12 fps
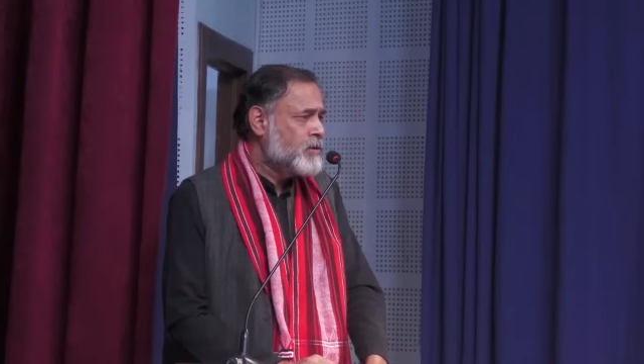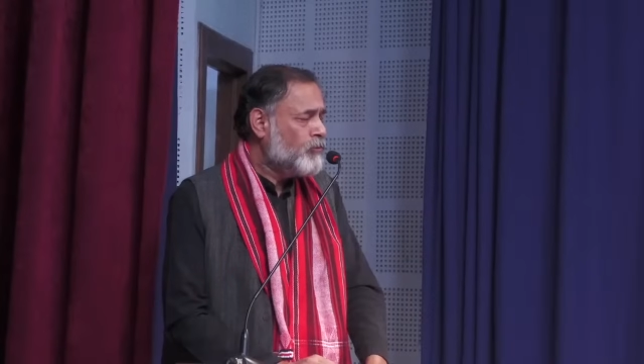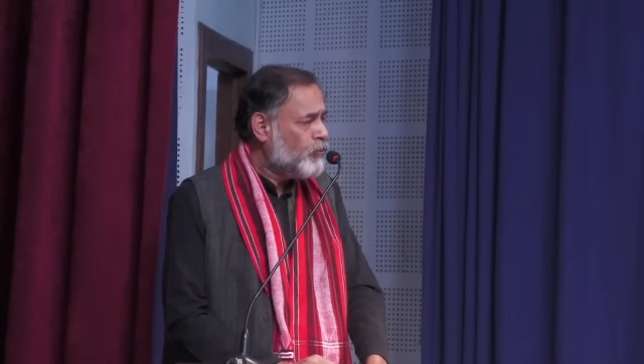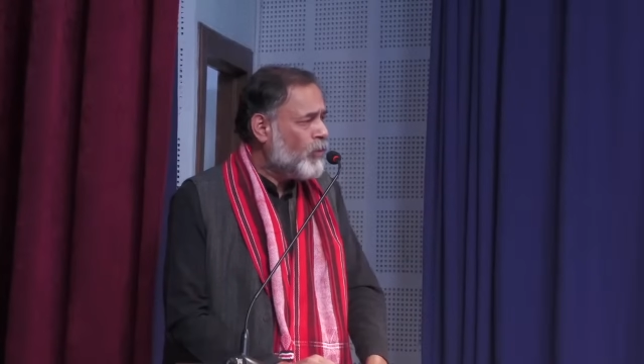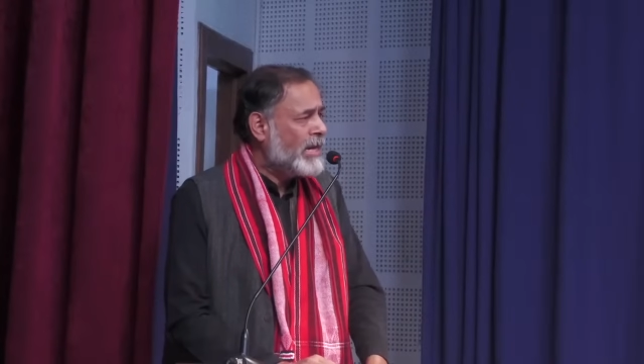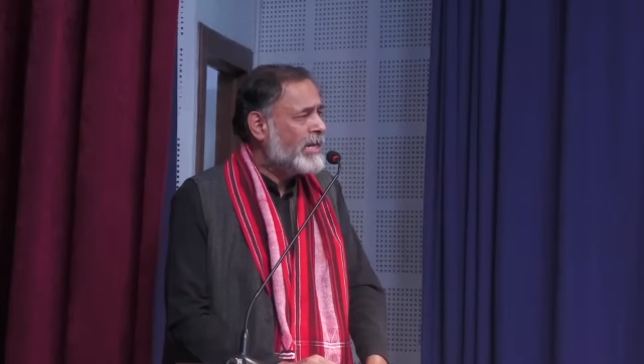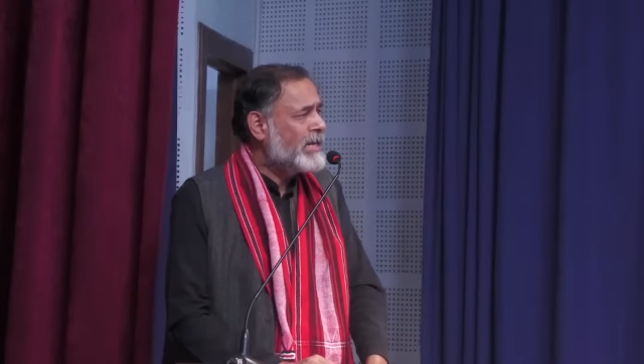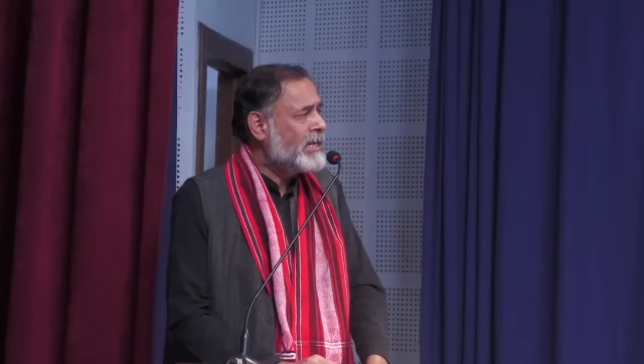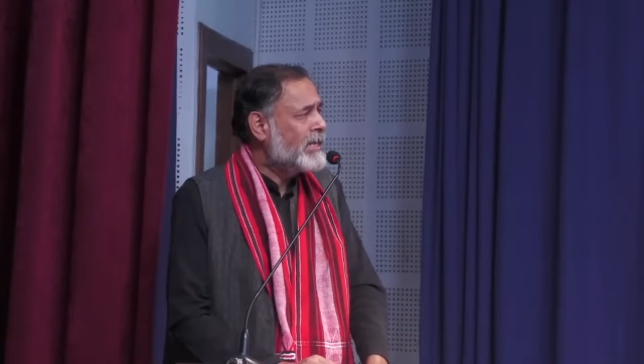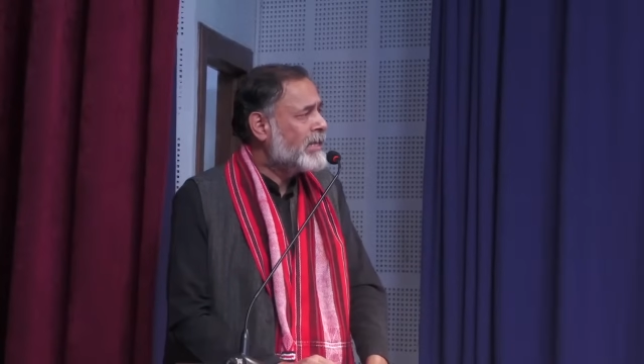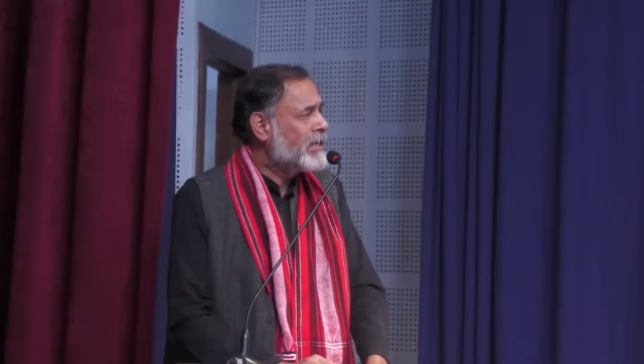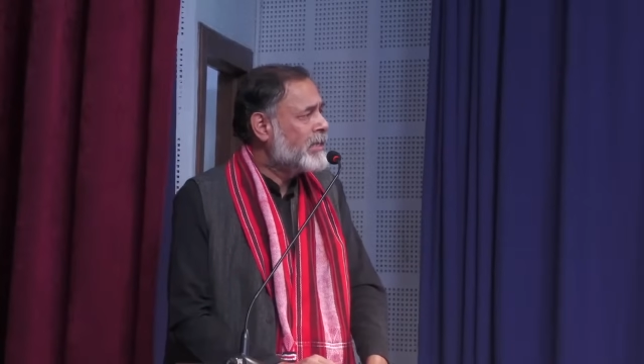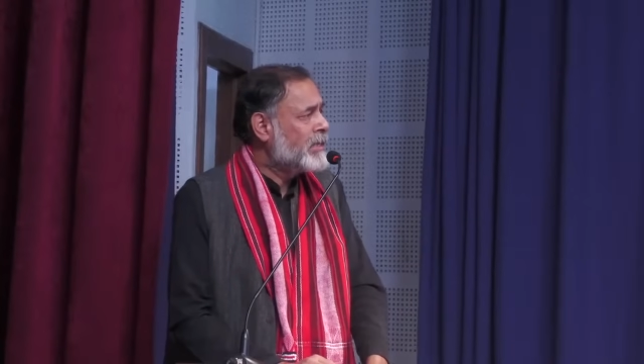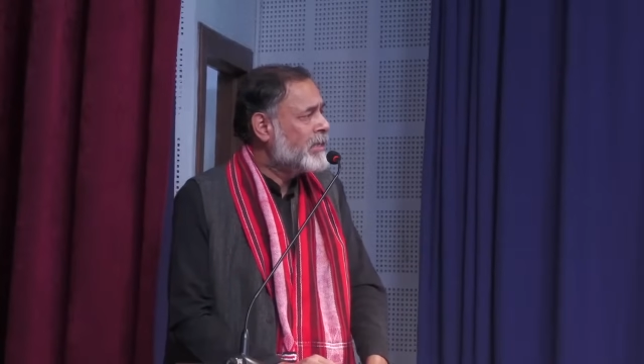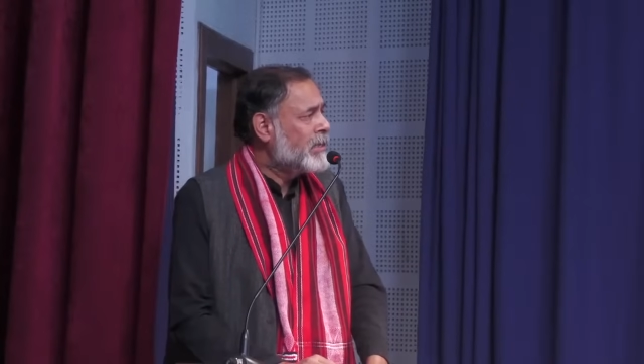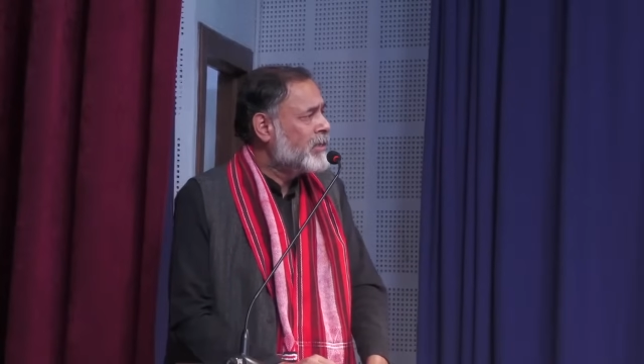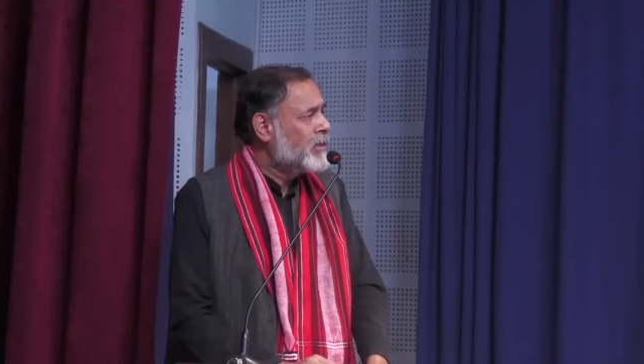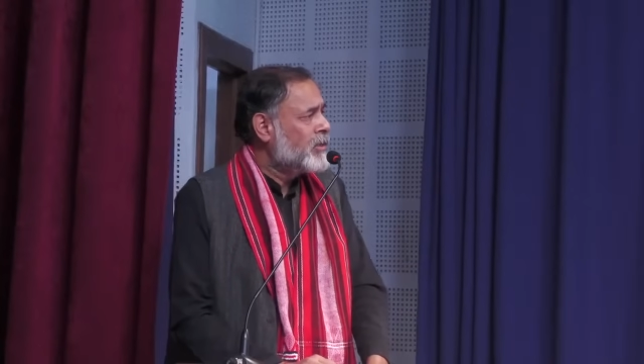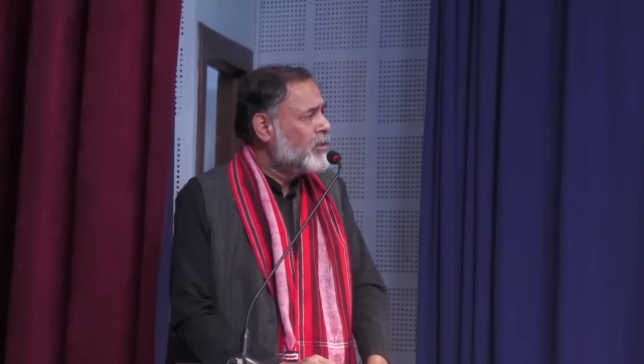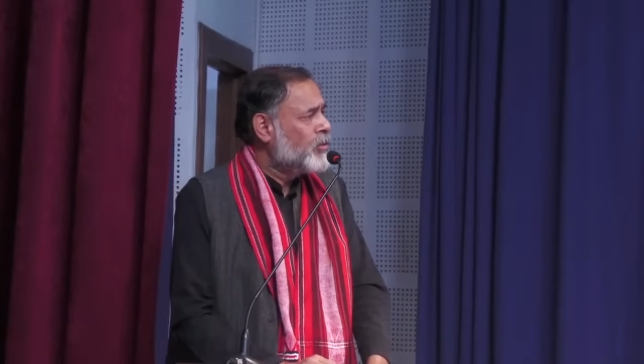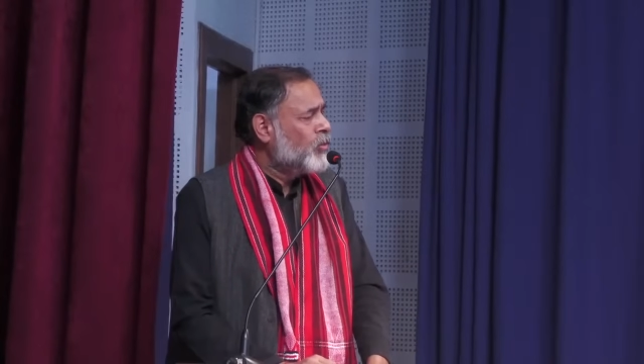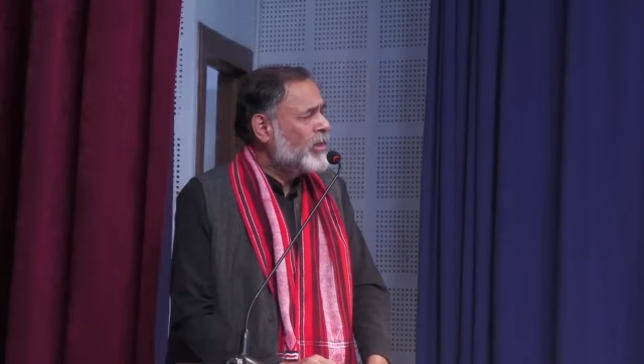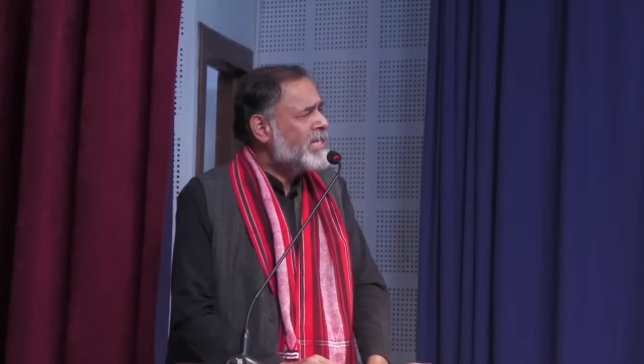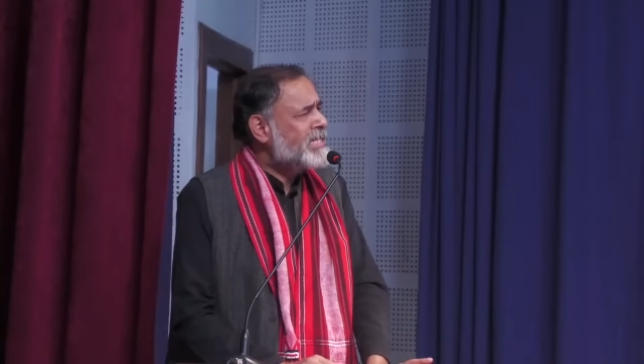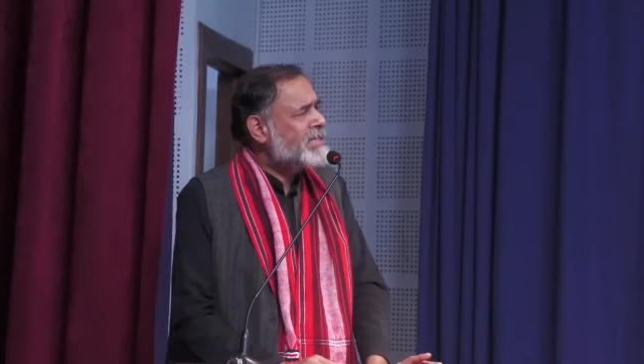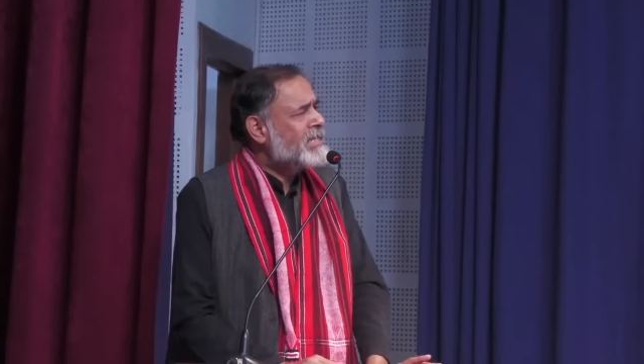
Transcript: One, what is